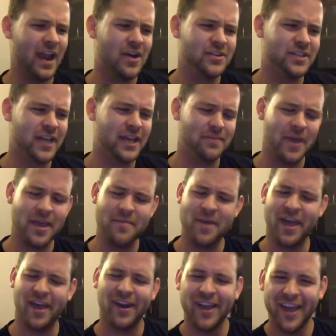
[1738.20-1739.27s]
And I was like, hey,
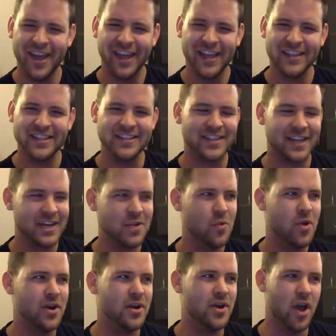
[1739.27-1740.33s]
man, does
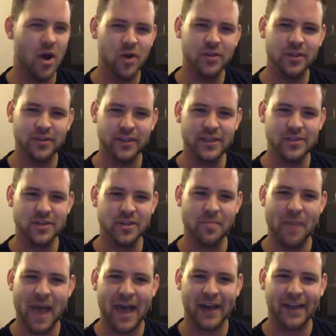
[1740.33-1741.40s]
anyone know that these are the
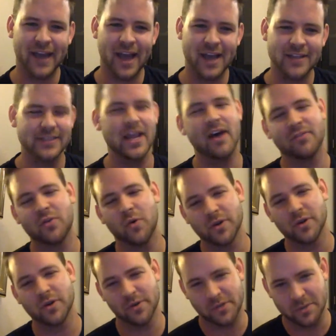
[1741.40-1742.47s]
bad guys? Now, of course,
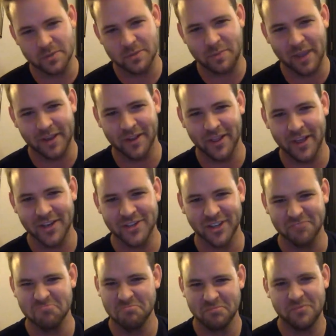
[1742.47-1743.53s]
there was some
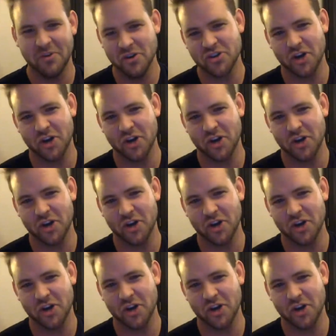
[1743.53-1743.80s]
speculation for